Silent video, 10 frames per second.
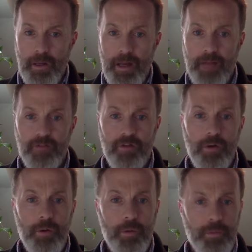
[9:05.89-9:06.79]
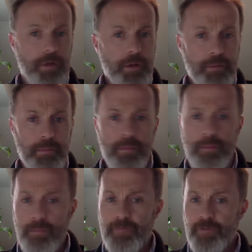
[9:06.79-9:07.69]
And so,
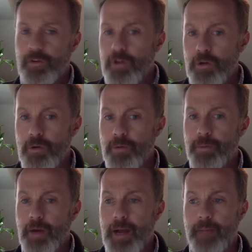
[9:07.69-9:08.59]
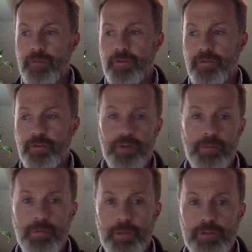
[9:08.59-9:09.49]
for you, perhaps the first time
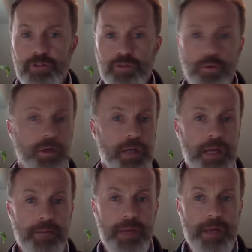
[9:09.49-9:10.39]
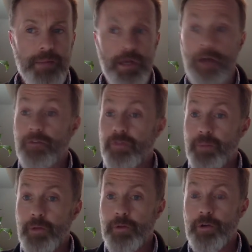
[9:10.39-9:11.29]
you read a story, it may be
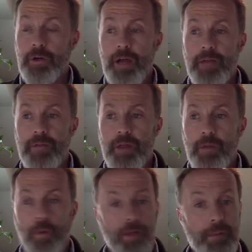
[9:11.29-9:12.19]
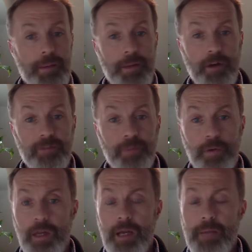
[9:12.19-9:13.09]
unfamiliar, and while that may be
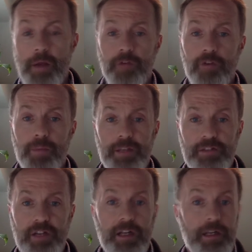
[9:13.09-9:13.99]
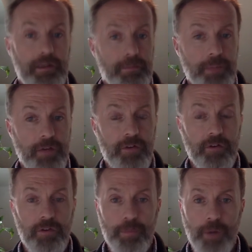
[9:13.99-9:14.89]
off-putting, it may also be exciting, because
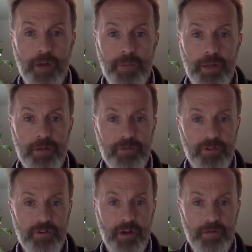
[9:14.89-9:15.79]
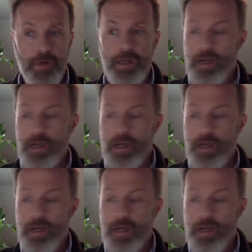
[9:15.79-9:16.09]
there's the prospect of discovery.